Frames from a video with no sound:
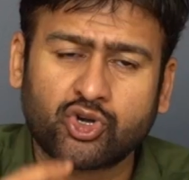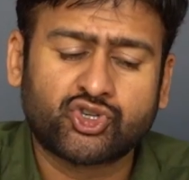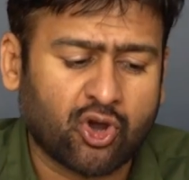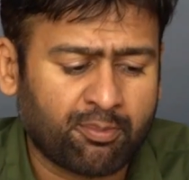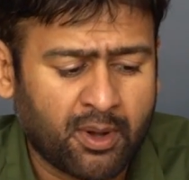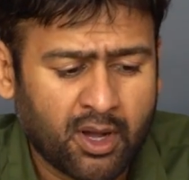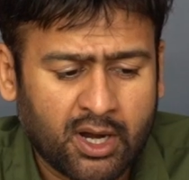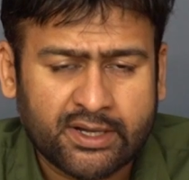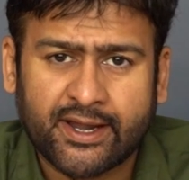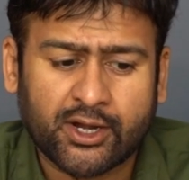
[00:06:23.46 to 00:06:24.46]
Good job
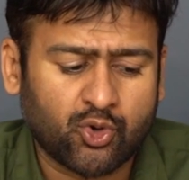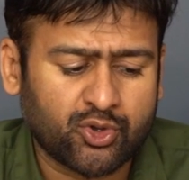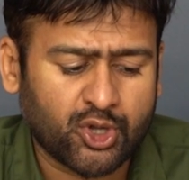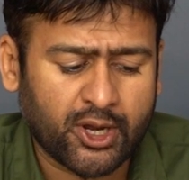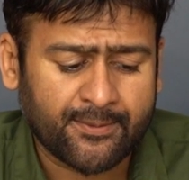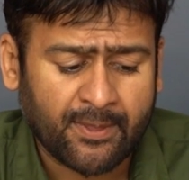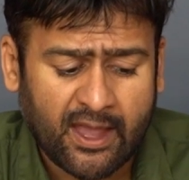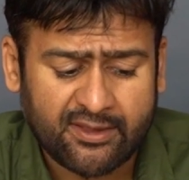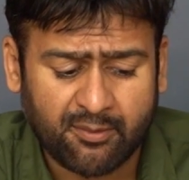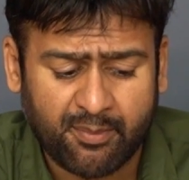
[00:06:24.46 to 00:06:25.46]
Tecno on that.
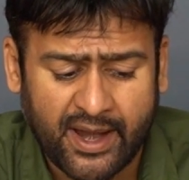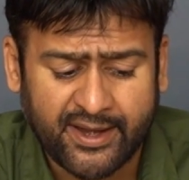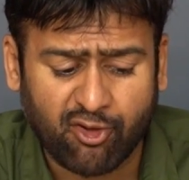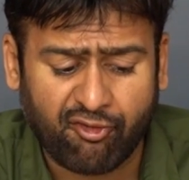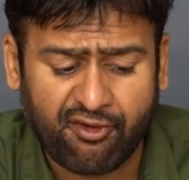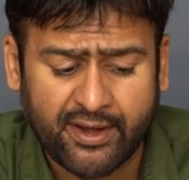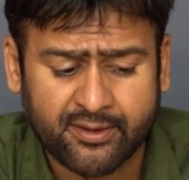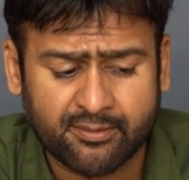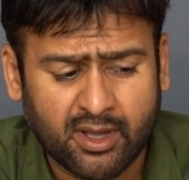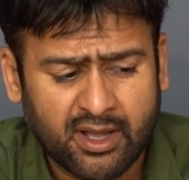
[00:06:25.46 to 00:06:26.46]
And the branding of
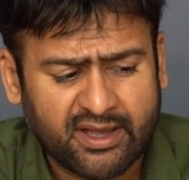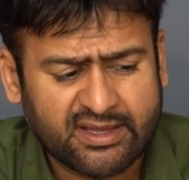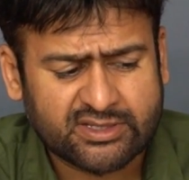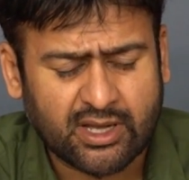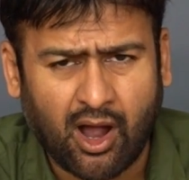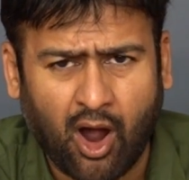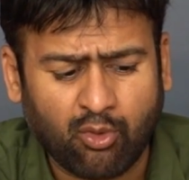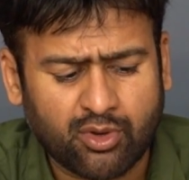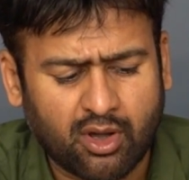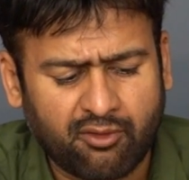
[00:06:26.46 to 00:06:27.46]
Phantom is
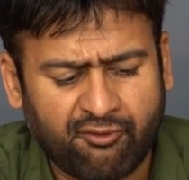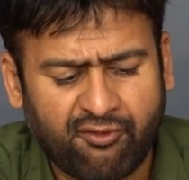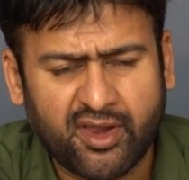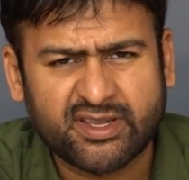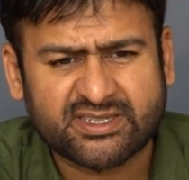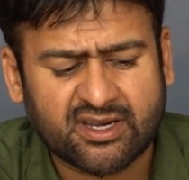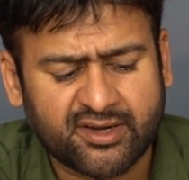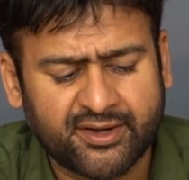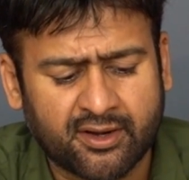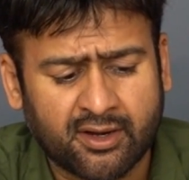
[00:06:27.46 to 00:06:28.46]
out, very
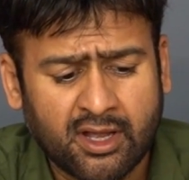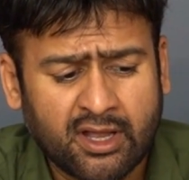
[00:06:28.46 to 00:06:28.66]
subtly done.